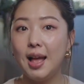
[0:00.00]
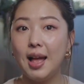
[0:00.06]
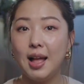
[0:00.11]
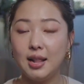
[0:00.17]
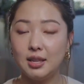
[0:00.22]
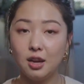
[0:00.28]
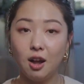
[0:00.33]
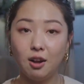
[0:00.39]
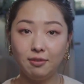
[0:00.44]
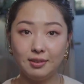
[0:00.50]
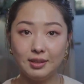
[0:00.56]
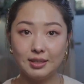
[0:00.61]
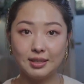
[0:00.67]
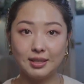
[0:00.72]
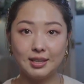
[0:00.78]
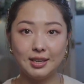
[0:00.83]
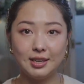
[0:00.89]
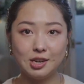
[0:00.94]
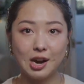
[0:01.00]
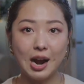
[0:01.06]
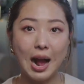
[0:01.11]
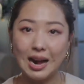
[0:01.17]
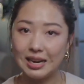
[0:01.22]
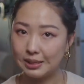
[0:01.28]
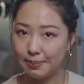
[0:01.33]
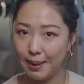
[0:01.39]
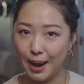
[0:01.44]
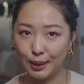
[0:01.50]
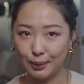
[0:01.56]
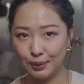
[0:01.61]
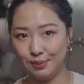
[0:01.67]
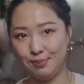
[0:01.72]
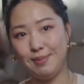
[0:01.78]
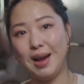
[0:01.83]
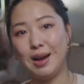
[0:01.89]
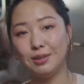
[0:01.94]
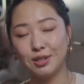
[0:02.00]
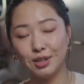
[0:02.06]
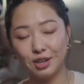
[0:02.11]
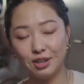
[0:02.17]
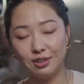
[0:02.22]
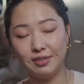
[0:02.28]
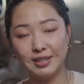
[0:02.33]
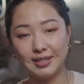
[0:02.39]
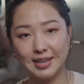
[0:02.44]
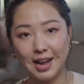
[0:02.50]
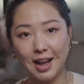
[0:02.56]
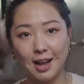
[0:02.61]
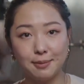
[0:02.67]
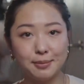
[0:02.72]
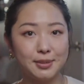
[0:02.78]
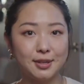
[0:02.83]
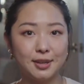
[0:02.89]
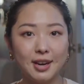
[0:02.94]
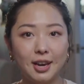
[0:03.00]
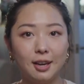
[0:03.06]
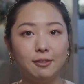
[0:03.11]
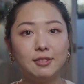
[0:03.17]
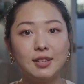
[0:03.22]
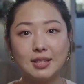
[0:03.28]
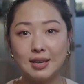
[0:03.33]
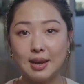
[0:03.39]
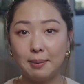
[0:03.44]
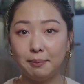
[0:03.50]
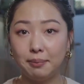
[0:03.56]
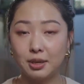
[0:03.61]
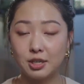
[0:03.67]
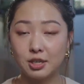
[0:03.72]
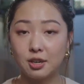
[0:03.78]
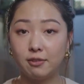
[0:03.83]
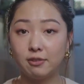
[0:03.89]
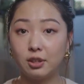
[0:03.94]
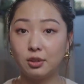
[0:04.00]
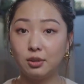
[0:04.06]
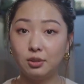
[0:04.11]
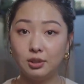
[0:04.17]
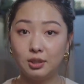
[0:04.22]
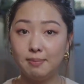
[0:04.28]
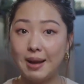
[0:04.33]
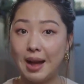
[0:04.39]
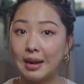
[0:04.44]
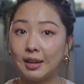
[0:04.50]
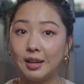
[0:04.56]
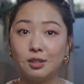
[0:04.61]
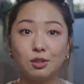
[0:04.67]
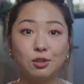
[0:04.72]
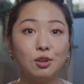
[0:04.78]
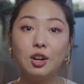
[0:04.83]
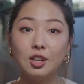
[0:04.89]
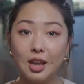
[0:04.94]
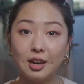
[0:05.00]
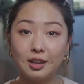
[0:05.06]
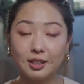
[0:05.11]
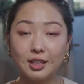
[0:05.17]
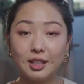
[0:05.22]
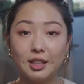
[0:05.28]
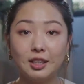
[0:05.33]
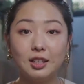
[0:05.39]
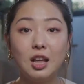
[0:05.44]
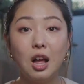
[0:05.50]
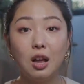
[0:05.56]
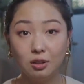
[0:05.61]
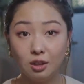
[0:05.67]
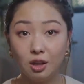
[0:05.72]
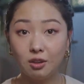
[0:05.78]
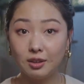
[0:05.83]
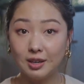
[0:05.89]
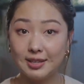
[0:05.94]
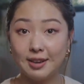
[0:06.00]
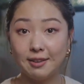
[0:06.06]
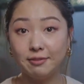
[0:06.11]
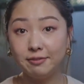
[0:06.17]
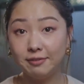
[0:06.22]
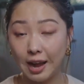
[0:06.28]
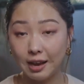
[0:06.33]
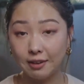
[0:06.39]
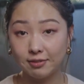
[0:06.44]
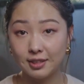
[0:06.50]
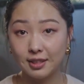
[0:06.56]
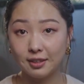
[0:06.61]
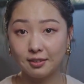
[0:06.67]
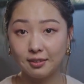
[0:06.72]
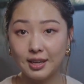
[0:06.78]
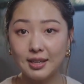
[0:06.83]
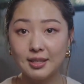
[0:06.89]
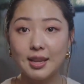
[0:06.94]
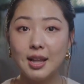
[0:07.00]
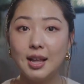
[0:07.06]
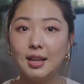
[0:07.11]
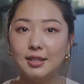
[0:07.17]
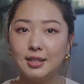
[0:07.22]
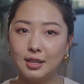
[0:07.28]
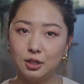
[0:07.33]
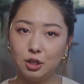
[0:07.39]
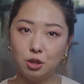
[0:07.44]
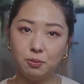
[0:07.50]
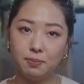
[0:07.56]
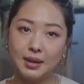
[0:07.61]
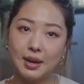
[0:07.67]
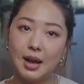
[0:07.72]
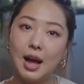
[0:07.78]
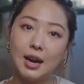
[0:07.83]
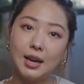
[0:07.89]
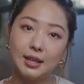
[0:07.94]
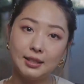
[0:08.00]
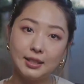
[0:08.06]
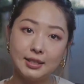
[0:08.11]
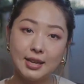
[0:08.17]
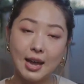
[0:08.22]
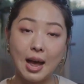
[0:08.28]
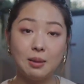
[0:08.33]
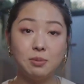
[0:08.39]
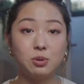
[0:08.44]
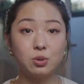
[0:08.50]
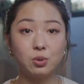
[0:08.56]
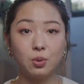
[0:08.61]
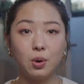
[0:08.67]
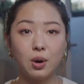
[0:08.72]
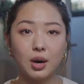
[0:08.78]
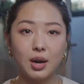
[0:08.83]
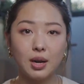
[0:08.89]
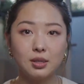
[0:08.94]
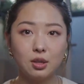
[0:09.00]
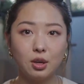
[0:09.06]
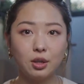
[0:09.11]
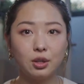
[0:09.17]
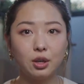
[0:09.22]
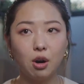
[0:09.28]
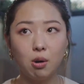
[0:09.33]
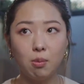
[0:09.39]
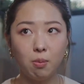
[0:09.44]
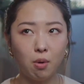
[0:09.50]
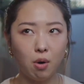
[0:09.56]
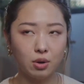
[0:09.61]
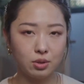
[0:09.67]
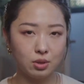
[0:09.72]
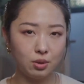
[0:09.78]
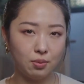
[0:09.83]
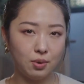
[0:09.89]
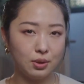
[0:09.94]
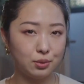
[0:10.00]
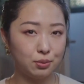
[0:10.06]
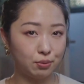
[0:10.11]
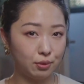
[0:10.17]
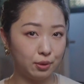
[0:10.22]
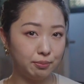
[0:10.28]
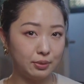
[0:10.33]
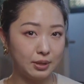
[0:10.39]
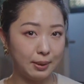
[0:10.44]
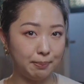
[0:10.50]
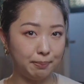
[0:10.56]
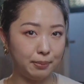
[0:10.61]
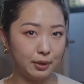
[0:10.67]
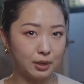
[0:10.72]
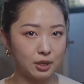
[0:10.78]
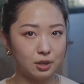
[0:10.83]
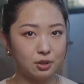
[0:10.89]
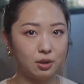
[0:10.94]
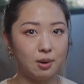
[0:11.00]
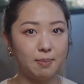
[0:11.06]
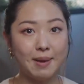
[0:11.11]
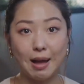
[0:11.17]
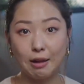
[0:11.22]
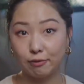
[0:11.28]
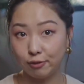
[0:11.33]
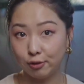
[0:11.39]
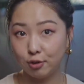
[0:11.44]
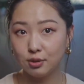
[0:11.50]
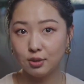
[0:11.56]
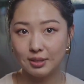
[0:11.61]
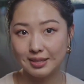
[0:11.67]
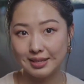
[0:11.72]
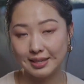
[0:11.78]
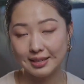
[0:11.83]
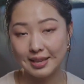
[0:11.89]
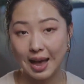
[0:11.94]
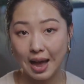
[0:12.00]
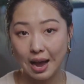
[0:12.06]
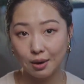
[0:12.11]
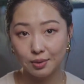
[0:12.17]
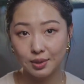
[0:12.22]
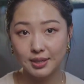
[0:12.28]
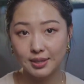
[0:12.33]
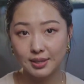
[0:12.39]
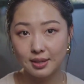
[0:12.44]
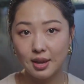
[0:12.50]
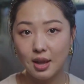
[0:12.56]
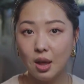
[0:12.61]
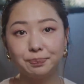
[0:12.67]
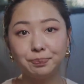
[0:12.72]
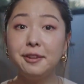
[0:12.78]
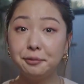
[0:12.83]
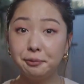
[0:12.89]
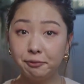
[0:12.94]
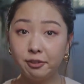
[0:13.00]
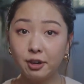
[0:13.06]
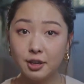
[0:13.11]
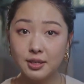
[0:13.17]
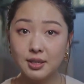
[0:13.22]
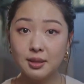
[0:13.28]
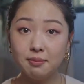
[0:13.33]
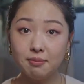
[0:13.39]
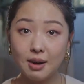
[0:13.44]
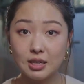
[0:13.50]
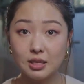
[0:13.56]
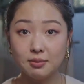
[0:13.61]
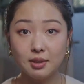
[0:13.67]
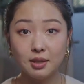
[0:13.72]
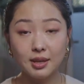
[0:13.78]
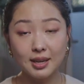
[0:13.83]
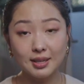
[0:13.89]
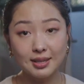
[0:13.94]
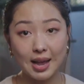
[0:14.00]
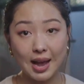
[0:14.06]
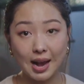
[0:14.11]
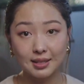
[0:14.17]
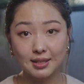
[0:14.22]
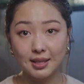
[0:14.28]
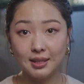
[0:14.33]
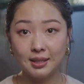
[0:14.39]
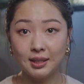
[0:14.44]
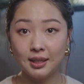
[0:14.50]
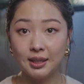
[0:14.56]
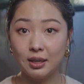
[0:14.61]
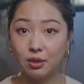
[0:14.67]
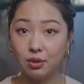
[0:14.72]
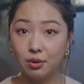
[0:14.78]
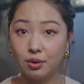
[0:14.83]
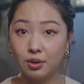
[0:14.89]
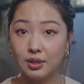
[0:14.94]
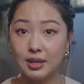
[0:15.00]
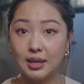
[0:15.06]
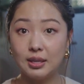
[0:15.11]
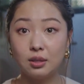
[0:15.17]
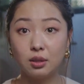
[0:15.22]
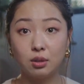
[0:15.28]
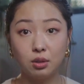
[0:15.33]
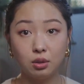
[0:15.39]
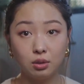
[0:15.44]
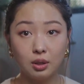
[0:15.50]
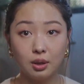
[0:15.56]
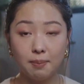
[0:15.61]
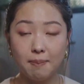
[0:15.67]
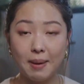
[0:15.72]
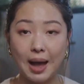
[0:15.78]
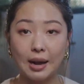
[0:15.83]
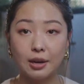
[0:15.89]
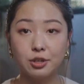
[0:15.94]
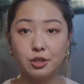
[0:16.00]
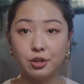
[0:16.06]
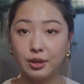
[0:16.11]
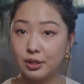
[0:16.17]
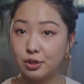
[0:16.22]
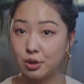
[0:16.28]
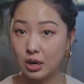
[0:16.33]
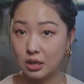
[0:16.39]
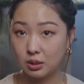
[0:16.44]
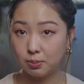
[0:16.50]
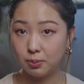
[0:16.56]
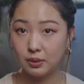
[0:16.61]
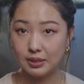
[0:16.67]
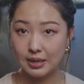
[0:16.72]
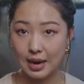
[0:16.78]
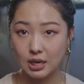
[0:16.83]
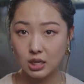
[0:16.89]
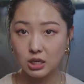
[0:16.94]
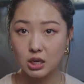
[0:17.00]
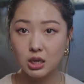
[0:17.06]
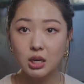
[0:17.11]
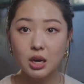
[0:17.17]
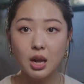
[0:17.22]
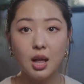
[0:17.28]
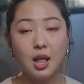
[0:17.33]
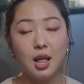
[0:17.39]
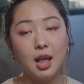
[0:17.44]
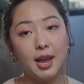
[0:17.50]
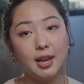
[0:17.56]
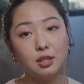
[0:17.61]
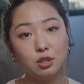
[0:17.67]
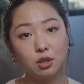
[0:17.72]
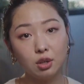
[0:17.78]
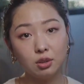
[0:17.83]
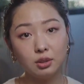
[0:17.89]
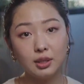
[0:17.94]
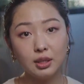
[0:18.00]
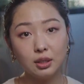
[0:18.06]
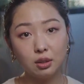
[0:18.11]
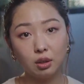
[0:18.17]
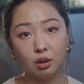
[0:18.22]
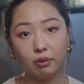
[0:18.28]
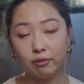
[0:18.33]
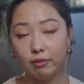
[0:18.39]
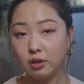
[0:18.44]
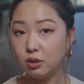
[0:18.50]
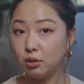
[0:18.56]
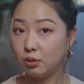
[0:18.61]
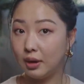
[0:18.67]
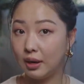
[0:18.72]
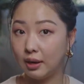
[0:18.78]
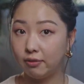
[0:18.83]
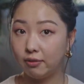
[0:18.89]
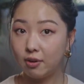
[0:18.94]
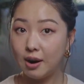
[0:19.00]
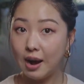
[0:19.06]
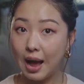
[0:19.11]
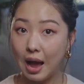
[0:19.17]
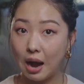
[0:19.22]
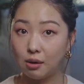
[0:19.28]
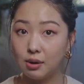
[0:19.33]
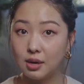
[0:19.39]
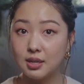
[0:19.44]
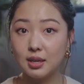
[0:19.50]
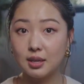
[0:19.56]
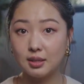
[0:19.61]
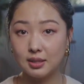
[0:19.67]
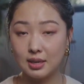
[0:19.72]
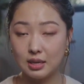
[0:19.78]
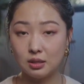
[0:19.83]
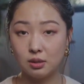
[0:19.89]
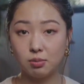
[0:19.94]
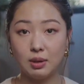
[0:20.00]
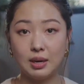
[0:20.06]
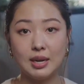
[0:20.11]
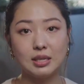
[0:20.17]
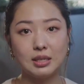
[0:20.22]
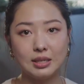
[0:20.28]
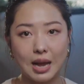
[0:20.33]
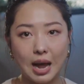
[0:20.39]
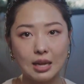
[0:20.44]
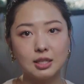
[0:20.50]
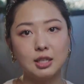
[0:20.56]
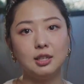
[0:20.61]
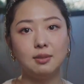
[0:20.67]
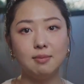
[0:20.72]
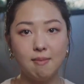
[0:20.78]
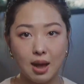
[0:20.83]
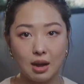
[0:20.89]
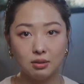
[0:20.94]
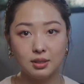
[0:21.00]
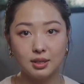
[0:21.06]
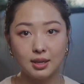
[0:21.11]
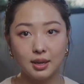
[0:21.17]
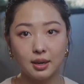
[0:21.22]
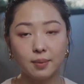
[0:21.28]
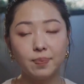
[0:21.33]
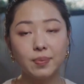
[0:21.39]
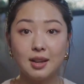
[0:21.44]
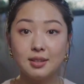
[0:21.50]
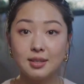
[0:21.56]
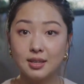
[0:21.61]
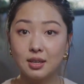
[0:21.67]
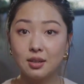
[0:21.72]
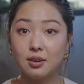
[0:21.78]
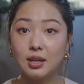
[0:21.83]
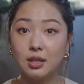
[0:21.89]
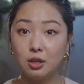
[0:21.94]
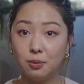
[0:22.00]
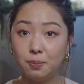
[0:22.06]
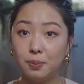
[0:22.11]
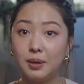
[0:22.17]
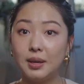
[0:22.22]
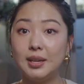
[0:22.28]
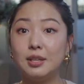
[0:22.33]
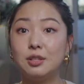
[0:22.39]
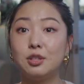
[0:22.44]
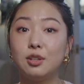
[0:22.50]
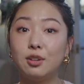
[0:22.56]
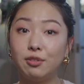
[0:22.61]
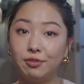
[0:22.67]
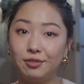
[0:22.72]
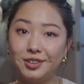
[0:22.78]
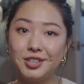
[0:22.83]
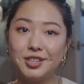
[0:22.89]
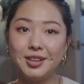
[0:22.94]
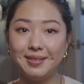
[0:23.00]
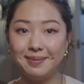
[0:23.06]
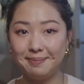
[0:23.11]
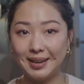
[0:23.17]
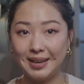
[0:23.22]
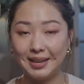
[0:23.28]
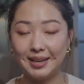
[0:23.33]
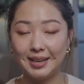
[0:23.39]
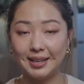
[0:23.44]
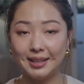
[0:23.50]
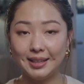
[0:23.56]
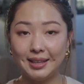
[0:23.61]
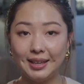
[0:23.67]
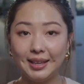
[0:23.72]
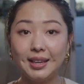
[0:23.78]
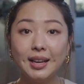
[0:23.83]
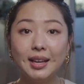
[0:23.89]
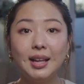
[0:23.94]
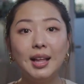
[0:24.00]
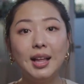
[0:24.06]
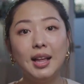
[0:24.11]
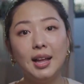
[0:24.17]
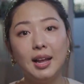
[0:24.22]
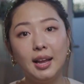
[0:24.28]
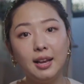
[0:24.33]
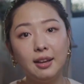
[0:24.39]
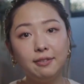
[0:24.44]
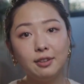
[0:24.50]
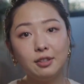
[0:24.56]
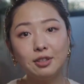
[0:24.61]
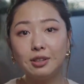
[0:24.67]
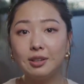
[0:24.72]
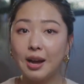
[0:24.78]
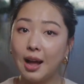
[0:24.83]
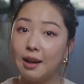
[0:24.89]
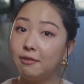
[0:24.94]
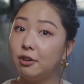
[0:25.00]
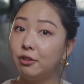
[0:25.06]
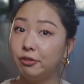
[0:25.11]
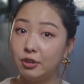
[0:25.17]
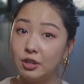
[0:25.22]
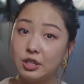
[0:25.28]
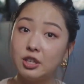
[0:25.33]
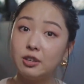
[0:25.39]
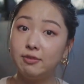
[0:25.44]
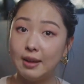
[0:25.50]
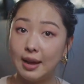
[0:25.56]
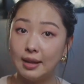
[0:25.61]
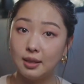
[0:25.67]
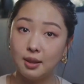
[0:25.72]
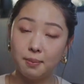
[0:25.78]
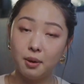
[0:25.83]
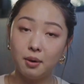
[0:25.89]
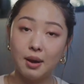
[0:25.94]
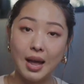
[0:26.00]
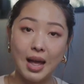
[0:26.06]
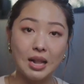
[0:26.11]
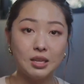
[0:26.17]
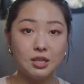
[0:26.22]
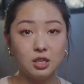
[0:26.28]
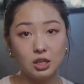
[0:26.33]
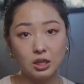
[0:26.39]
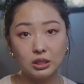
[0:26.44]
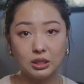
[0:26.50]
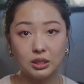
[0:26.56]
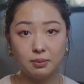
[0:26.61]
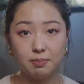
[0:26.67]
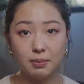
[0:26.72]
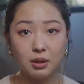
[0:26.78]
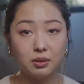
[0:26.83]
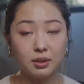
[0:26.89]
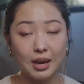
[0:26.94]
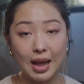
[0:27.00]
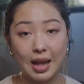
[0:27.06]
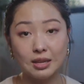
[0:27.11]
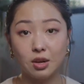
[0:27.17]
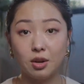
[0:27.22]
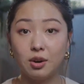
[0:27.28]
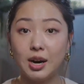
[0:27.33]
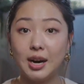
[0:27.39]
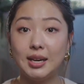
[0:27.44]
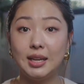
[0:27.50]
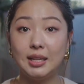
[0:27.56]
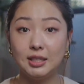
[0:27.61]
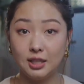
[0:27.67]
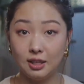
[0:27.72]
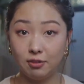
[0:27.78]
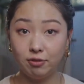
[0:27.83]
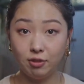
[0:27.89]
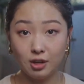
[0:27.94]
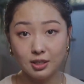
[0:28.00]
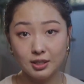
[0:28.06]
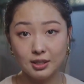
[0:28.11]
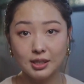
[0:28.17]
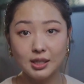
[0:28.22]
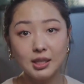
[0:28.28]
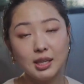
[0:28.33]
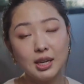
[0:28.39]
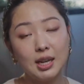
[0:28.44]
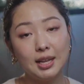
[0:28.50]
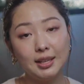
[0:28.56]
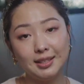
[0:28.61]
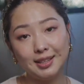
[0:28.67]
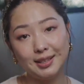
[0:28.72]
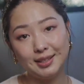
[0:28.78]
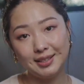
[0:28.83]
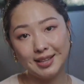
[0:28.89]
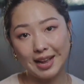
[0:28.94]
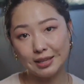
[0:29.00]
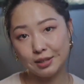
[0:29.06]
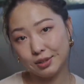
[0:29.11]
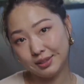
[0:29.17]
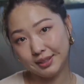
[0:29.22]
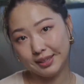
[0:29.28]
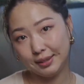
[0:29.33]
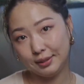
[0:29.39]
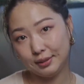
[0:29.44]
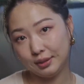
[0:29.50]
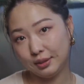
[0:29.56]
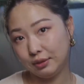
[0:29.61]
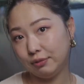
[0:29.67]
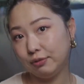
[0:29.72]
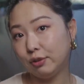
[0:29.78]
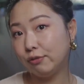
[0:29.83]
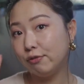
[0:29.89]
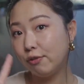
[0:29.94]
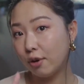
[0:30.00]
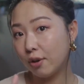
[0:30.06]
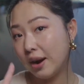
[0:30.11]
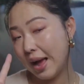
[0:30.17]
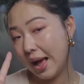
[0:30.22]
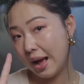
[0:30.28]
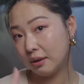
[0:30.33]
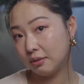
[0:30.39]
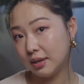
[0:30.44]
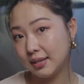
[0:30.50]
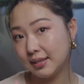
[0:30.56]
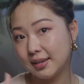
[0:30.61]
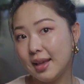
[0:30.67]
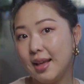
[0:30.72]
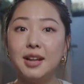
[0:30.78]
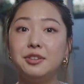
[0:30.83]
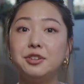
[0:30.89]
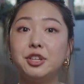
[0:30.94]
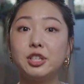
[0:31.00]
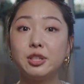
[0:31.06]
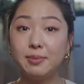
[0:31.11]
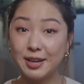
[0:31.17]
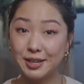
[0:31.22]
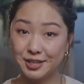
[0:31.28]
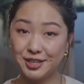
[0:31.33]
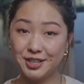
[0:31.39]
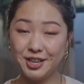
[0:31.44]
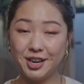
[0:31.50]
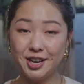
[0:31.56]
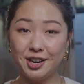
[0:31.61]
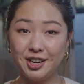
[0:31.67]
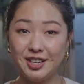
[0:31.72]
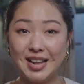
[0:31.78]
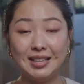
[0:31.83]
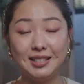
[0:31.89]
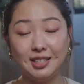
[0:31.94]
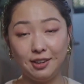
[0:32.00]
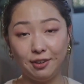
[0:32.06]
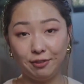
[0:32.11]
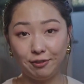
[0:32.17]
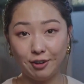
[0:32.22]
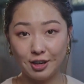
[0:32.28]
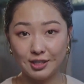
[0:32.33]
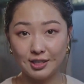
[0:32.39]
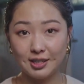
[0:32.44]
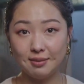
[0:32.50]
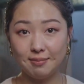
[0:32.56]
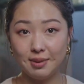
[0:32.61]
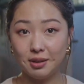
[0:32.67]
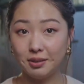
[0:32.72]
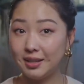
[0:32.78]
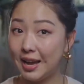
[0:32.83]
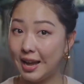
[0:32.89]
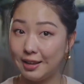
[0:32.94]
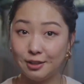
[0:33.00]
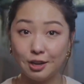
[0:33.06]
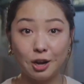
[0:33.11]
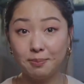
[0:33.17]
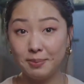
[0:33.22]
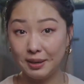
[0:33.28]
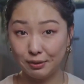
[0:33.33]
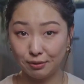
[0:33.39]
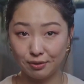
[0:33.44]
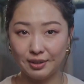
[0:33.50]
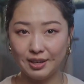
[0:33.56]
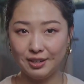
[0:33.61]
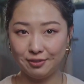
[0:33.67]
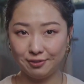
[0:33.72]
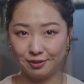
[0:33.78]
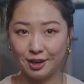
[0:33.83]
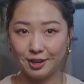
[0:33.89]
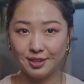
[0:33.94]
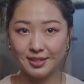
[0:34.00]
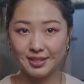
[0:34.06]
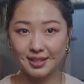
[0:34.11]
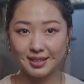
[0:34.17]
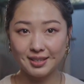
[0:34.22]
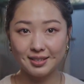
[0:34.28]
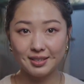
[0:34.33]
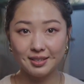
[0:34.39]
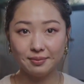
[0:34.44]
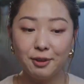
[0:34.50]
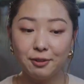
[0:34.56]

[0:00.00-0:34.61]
And obviously, your ice pack would melt over time. So if the temperature of the cooler bag is no longer lower than 5 degrees, then you'll be cutting the time shorter. So go more towards room temperature, so about 4 to 6 hours. If frozen breast milk is accidentally thawed in the cooler bag during transportation, it's only good for 24 hours since when it started melting, considering you put it into the fridge immediately. If you don't have a fridge available and your milk has already defrosted, then that's only good for 4 hours. And just make sure you know that defrosted milk cannot be refrozen.